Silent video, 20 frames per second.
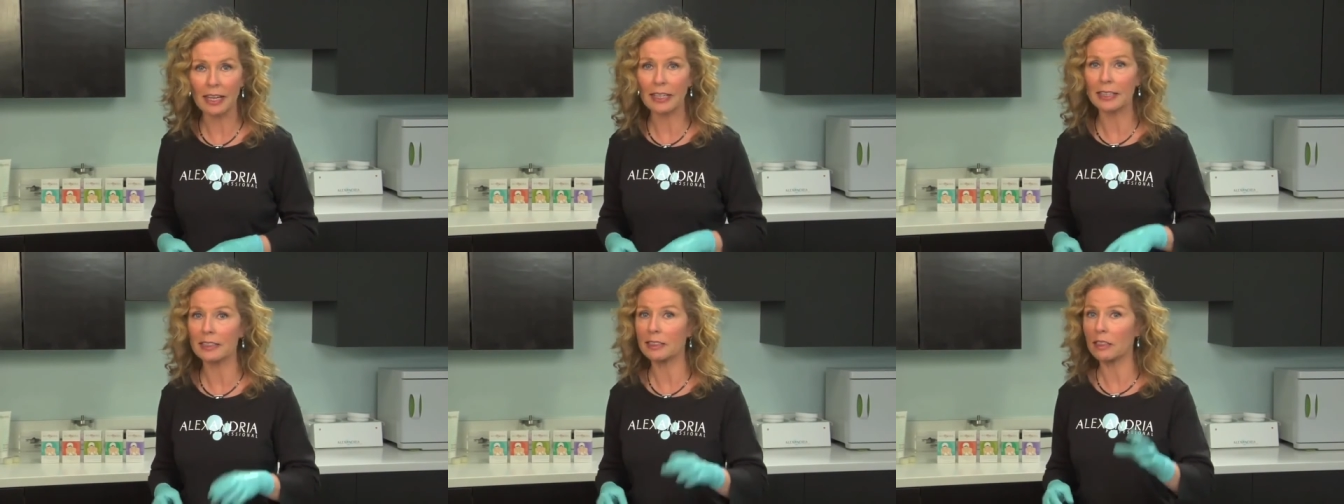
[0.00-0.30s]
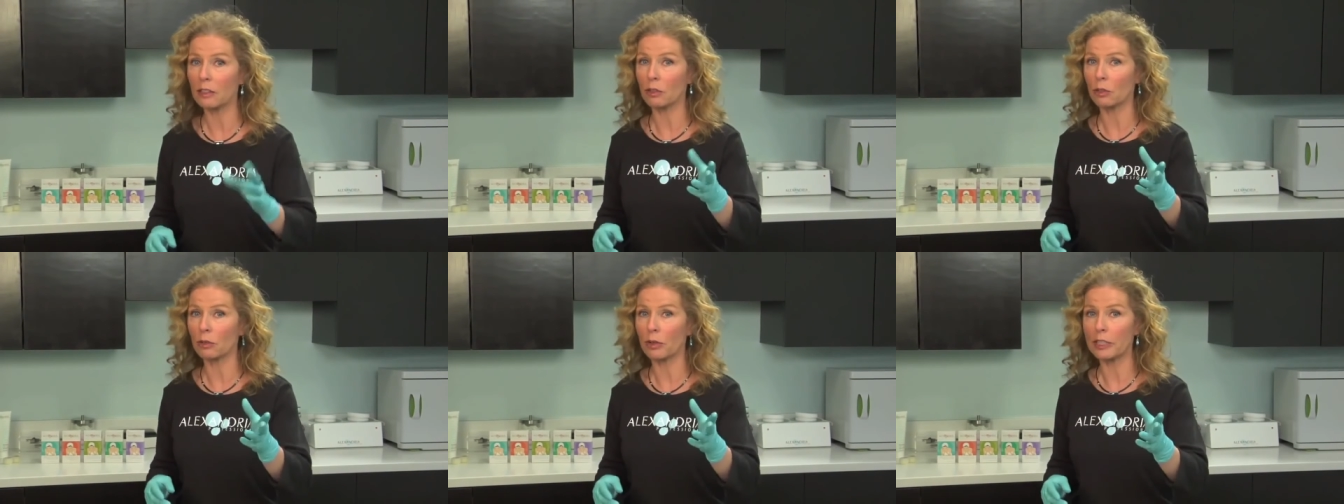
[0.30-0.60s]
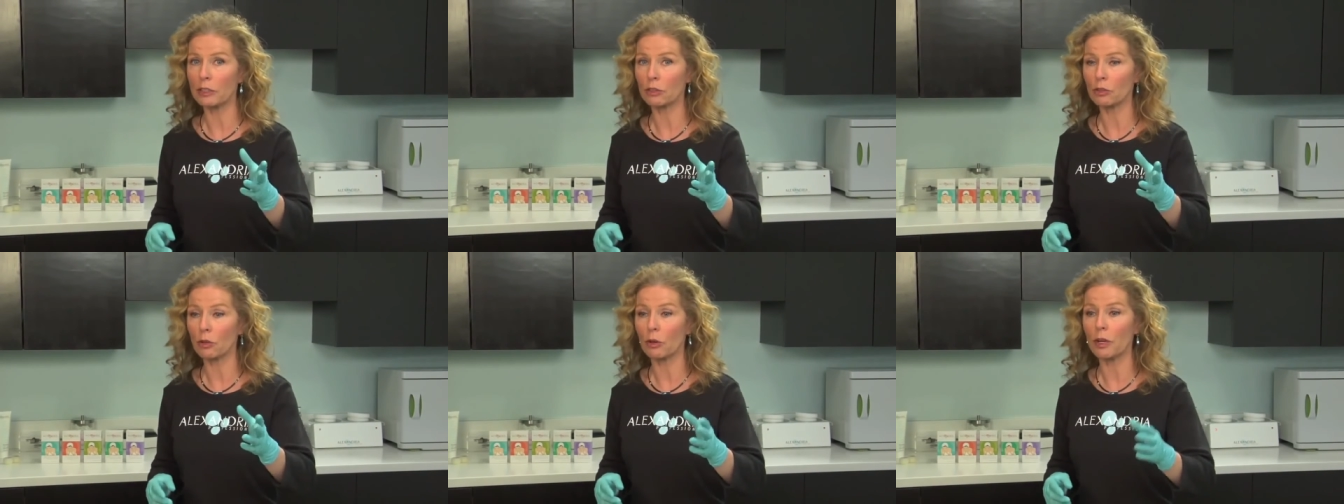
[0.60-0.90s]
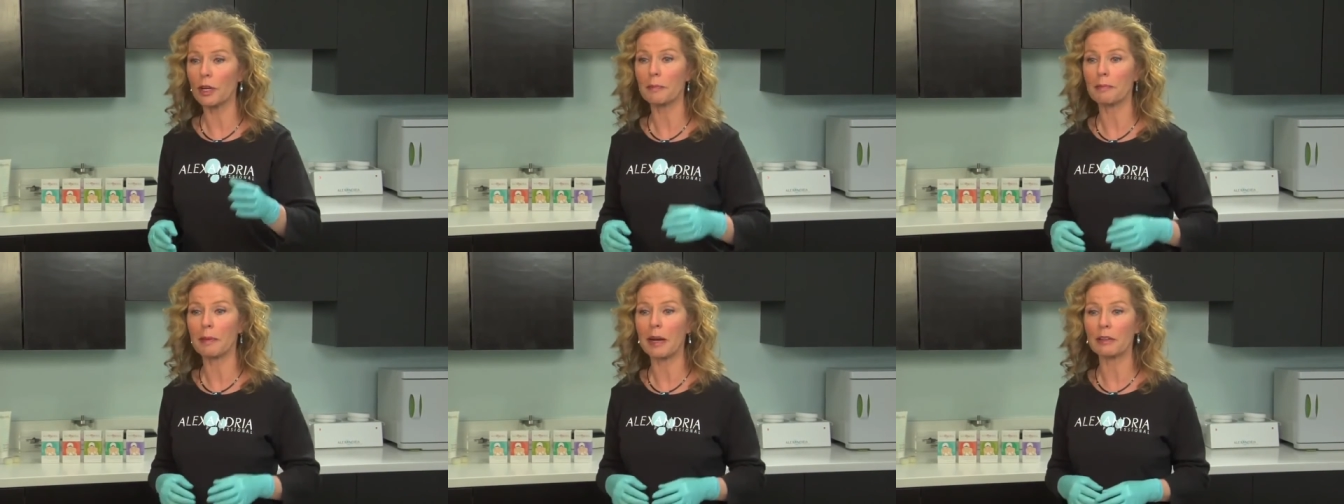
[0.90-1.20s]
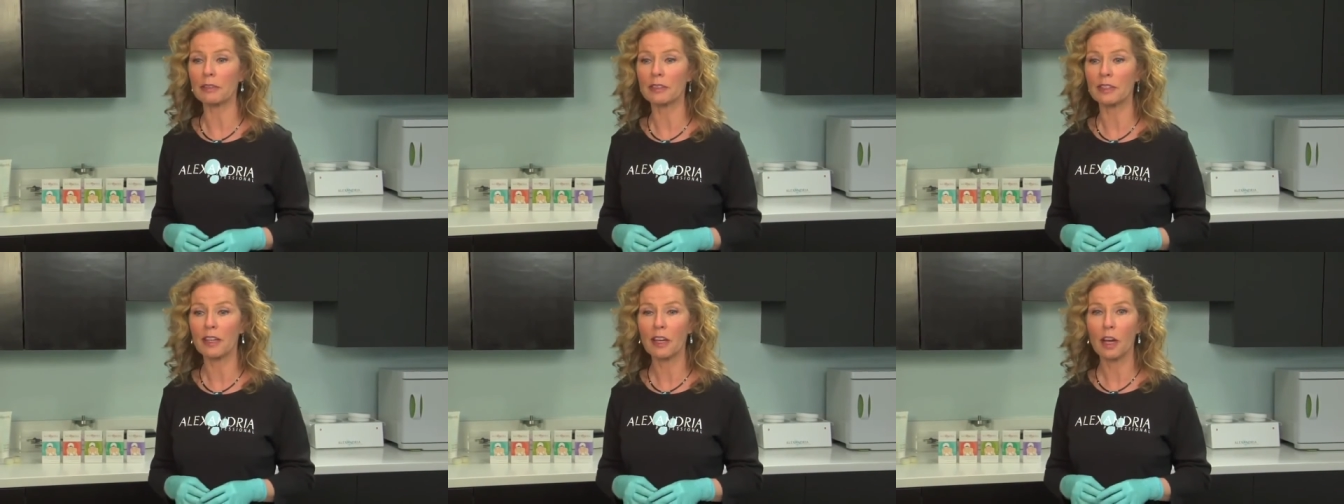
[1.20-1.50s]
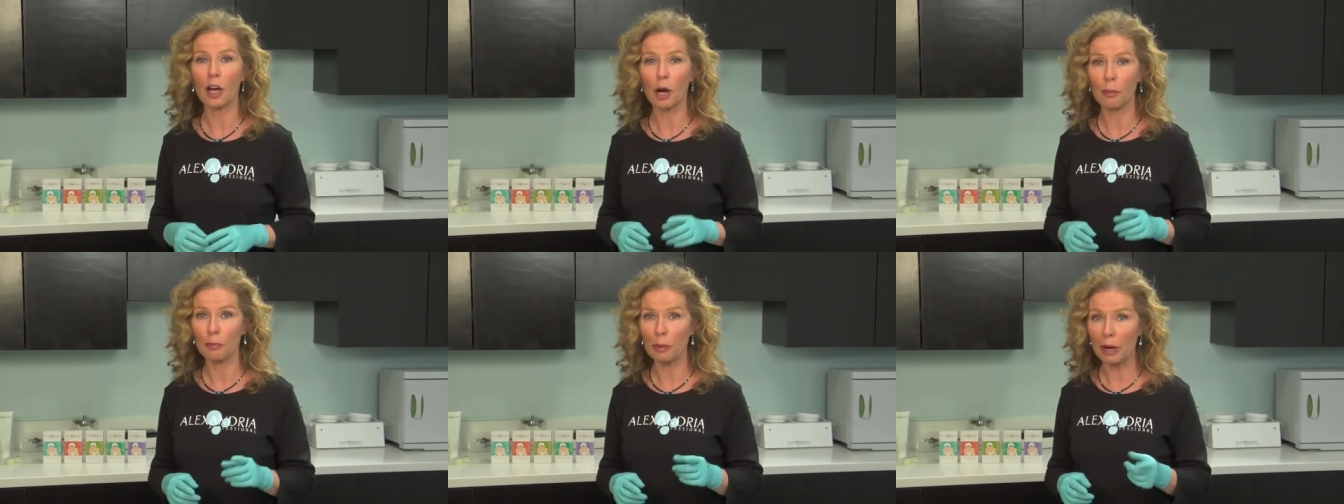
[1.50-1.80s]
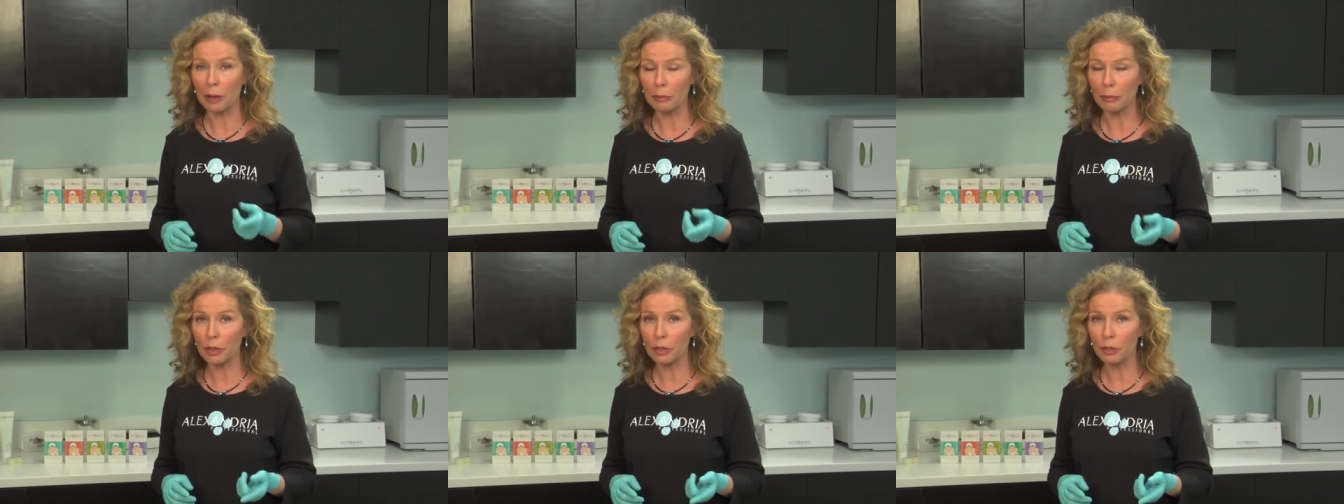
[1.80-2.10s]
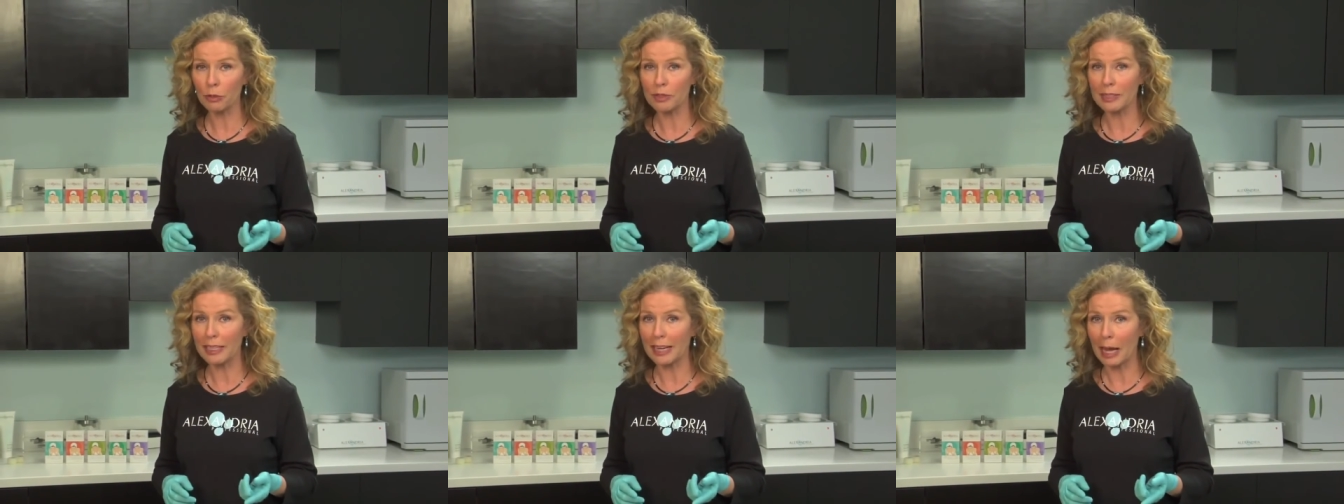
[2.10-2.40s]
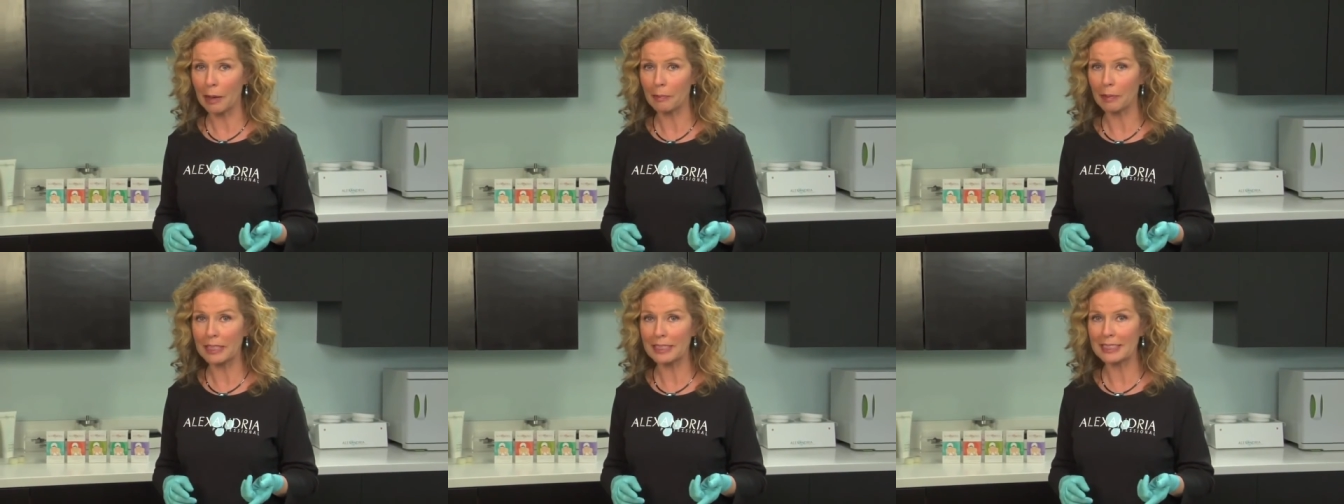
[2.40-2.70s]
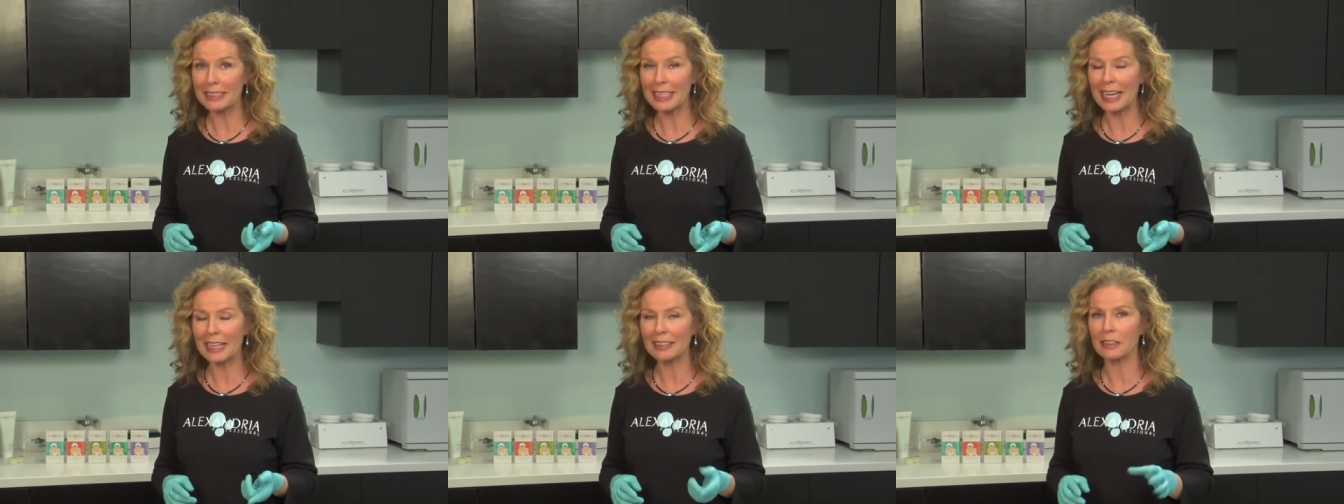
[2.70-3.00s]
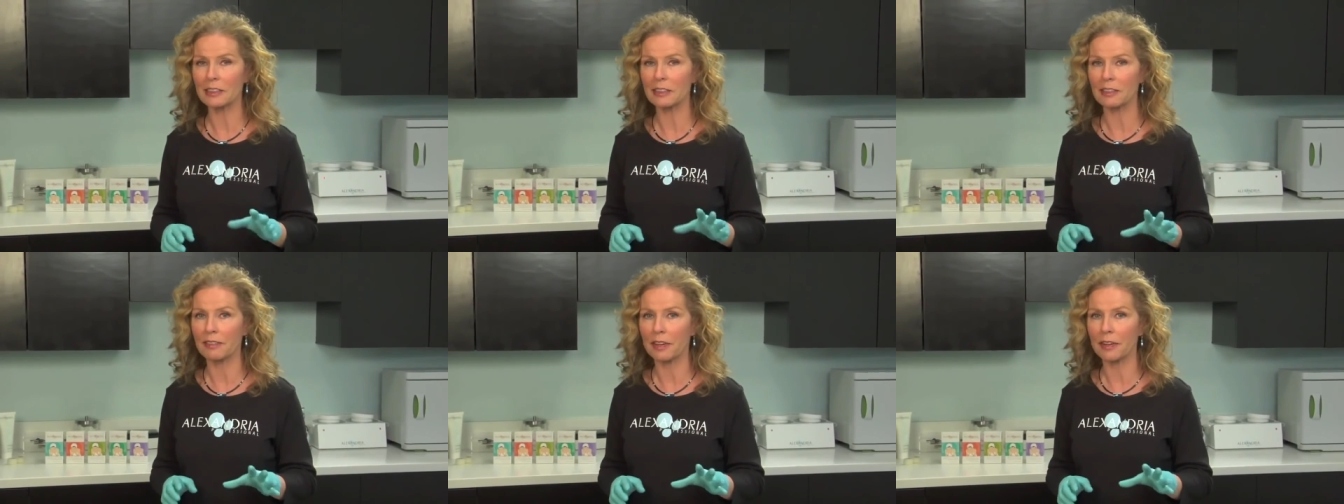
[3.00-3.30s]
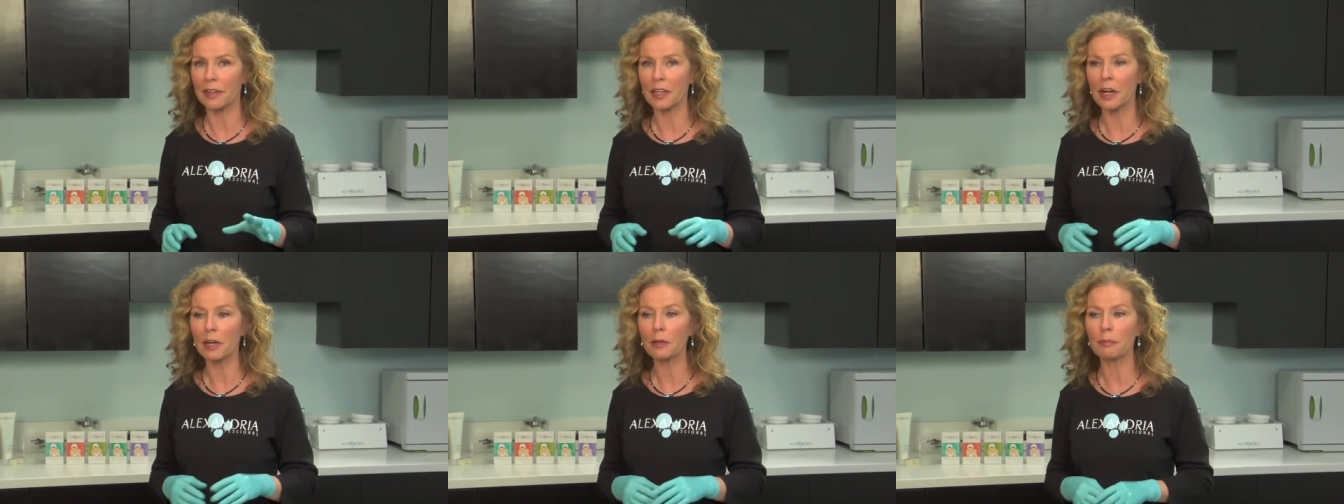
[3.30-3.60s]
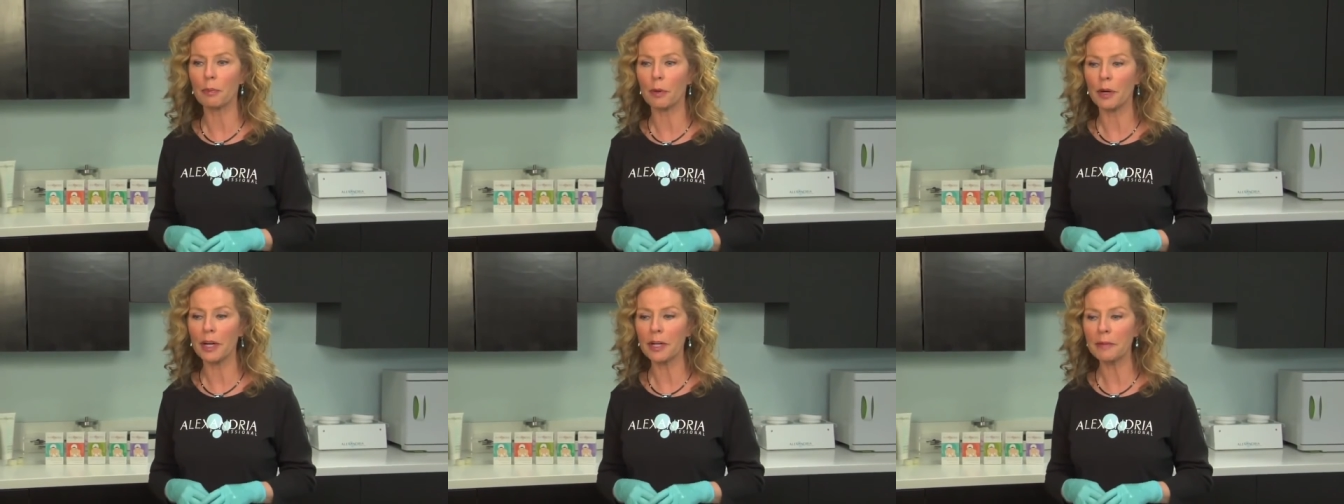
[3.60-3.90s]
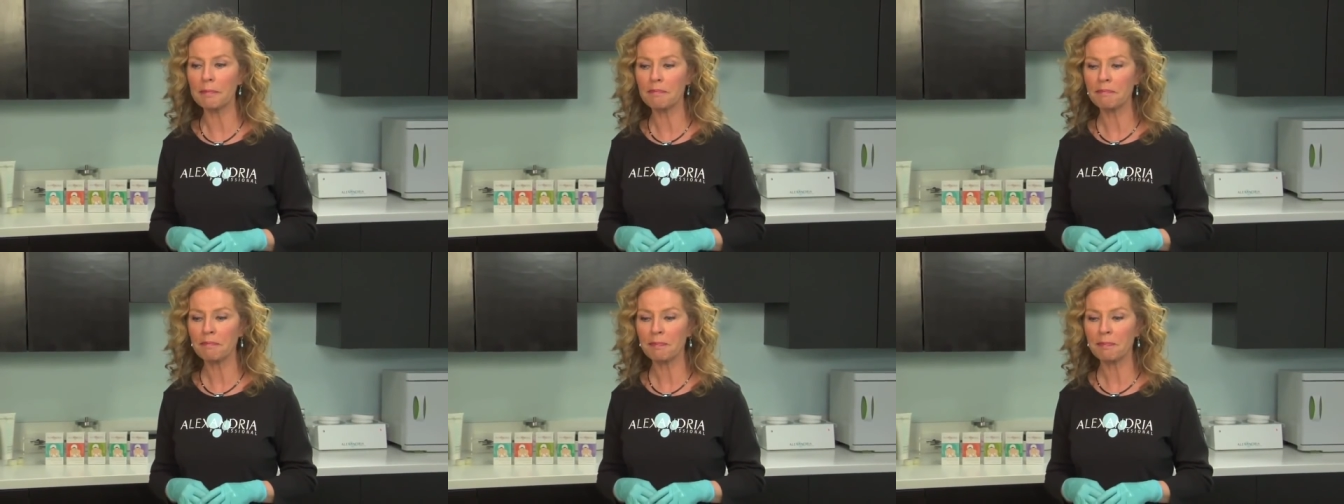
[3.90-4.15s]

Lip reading: I can tell you a great story about a brown recluse that happened in Texas, a very young boy,